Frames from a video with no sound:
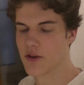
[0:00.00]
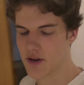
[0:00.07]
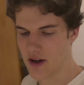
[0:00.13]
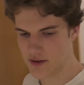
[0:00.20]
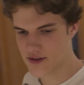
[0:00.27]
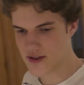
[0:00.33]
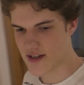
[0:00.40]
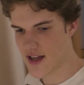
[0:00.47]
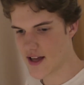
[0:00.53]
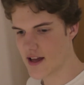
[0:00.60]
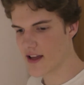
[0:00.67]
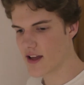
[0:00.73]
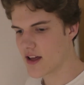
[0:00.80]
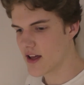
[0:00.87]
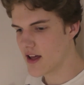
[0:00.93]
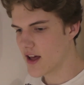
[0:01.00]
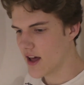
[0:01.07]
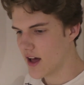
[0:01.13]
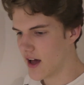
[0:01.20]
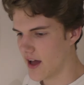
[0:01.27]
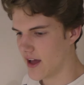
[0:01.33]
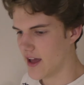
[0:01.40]
Now today
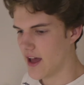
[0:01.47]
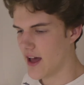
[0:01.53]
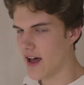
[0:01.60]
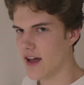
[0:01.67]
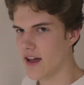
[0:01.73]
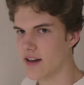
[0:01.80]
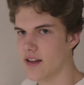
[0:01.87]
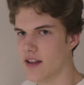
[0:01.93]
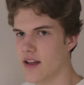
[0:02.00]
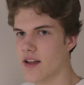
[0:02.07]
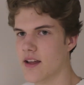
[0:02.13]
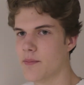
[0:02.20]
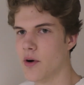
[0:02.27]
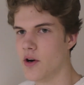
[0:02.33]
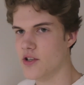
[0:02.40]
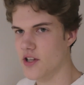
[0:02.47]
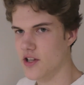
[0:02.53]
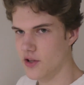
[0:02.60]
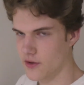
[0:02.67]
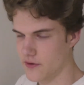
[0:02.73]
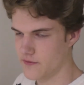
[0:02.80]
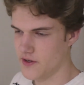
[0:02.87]
I had a
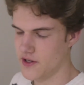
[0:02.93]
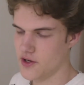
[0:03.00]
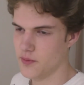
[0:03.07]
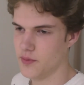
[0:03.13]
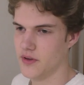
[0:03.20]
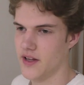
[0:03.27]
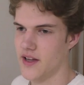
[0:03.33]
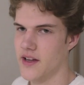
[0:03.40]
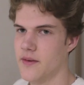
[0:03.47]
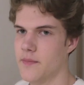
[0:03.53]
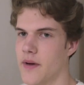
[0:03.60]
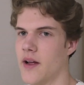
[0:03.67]
particular video planned,